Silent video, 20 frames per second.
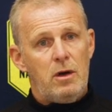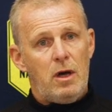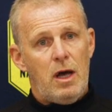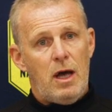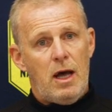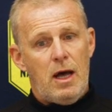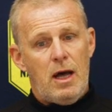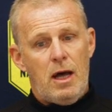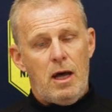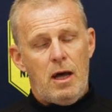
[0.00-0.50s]

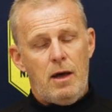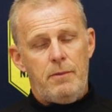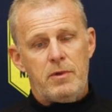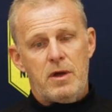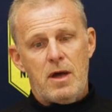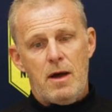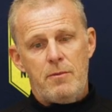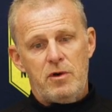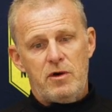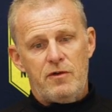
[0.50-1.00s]

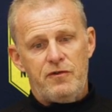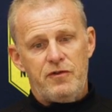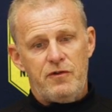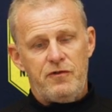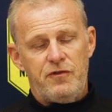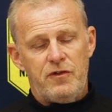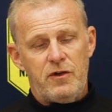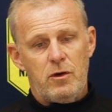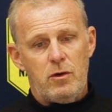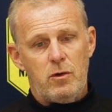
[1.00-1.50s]
coming off the
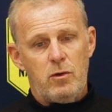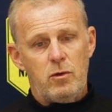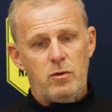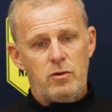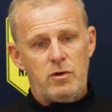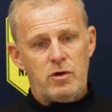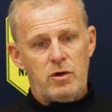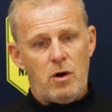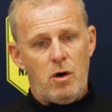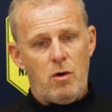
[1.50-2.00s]

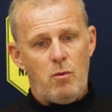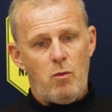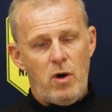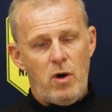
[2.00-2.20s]
field on